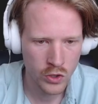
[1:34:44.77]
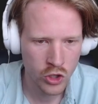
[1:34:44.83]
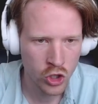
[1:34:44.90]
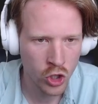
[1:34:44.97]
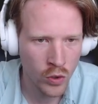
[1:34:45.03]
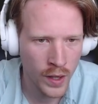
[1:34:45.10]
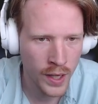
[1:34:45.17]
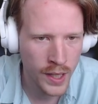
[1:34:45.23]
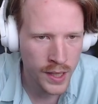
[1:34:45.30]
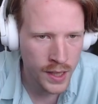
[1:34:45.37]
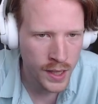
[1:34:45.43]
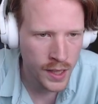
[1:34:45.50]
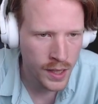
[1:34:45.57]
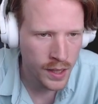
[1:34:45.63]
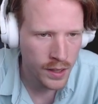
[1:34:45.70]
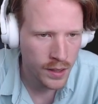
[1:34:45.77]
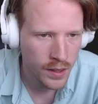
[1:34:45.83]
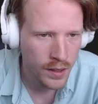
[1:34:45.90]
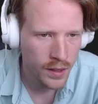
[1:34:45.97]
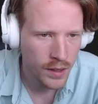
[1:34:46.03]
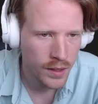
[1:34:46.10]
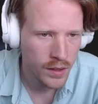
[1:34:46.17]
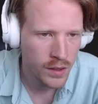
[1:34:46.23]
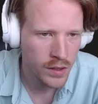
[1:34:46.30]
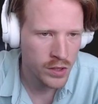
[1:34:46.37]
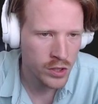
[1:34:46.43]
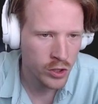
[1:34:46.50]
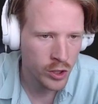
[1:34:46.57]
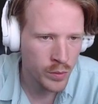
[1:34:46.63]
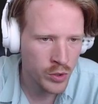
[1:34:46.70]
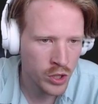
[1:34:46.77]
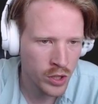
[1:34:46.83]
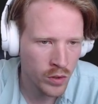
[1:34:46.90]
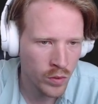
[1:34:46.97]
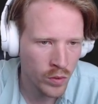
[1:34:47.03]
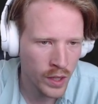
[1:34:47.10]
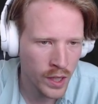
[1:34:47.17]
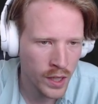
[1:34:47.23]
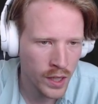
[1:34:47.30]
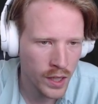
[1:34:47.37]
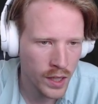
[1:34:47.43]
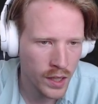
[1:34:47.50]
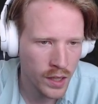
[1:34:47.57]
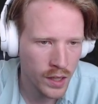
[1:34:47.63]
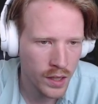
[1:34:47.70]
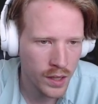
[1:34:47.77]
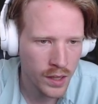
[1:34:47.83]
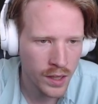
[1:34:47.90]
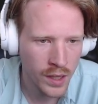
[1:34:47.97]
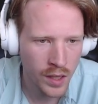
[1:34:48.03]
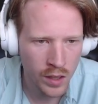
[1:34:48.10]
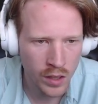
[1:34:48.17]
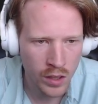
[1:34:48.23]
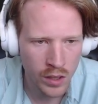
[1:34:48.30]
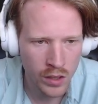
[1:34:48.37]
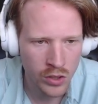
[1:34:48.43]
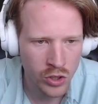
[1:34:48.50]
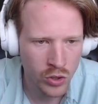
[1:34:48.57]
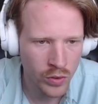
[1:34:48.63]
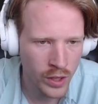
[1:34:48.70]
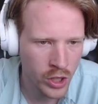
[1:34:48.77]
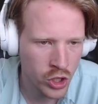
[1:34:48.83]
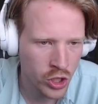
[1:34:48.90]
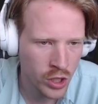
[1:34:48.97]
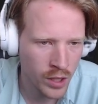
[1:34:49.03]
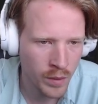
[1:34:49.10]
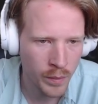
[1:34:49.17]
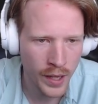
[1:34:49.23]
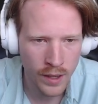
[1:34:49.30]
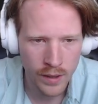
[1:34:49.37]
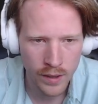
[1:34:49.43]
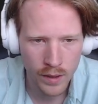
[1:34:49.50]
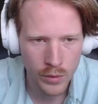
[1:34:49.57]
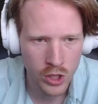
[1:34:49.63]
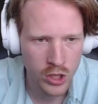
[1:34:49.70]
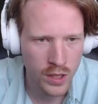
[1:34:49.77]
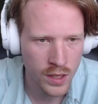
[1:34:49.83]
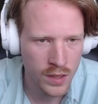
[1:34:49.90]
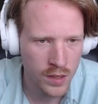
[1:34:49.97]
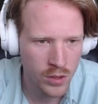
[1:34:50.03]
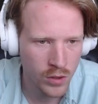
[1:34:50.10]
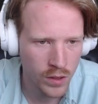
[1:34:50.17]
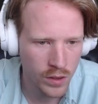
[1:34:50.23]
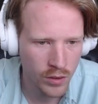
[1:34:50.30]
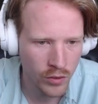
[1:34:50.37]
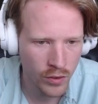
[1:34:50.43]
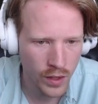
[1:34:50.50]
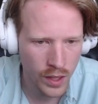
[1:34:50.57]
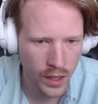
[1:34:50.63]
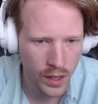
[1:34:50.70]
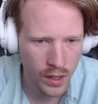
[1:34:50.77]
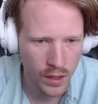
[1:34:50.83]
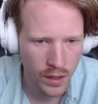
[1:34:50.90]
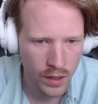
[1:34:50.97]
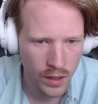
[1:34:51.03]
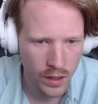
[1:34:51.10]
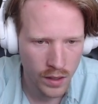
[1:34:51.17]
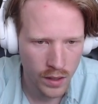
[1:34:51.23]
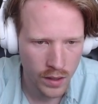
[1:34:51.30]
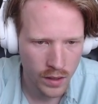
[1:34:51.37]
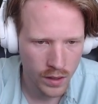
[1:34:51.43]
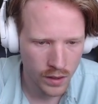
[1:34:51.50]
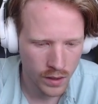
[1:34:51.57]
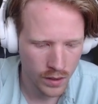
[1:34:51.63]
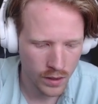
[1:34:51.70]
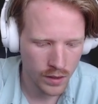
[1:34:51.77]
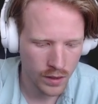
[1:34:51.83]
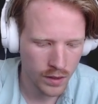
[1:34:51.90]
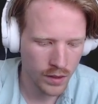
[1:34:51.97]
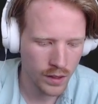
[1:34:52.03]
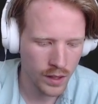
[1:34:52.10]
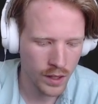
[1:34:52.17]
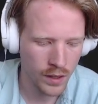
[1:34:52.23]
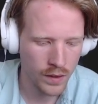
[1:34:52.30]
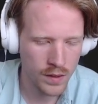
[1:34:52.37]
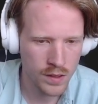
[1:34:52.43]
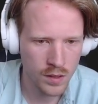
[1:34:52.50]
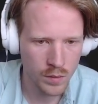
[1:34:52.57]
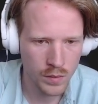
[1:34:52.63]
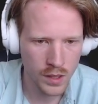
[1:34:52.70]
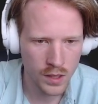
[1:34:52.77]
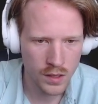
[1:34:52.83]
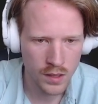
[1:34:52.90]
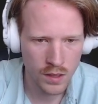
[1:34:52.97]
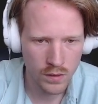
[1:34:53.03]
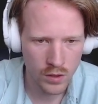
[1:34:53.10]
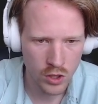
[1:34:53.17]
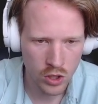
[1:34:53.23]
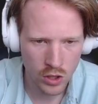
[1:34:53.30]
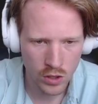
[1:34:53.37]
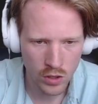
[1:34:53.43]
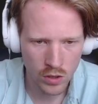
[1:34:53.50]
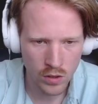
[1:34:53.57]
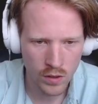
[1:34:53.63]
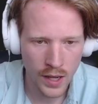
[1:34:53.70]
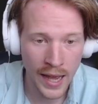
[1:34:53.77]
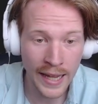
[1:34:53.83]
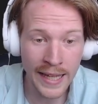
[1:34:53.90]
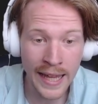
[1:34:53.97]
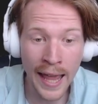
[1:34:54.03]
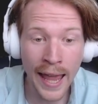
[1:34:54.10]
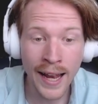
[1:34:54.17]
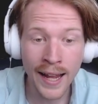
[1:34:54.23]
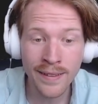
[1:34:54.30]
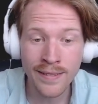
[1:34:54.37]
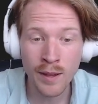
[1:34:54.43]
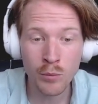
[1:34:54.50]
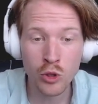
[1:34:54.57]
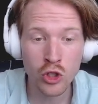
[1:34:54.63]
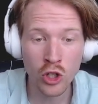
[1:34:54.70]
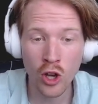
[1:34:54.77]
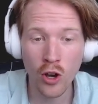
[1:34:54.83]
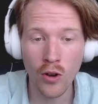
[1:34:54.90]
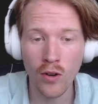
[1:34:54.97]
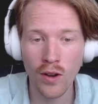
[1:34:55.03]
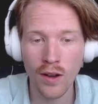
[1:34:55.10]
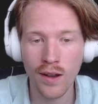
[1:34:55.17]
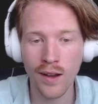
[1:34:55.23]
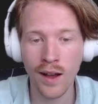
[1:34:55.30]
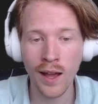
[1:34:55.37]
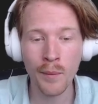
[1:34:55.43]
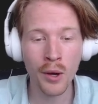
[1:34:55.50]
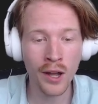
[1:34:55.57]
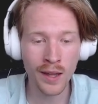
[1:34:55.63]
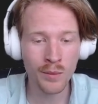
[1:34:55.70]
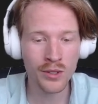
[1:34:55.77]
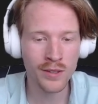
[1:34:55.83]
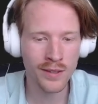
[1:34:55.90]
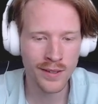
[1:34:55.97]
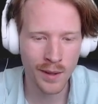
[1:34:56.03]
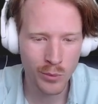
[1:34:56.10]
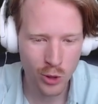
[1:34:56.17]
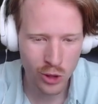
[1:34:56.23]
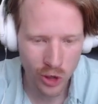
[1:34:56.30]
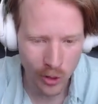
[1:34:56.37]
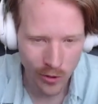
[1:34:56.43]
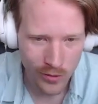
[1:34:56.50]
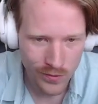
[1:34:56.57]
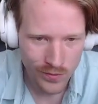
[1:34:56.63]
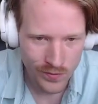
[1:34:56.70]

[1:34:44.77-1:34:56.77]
Show ID, description, rating, year, duration, background image. That's totally fine. And this will be a TV show. I cannot type show. I'm unable to type show.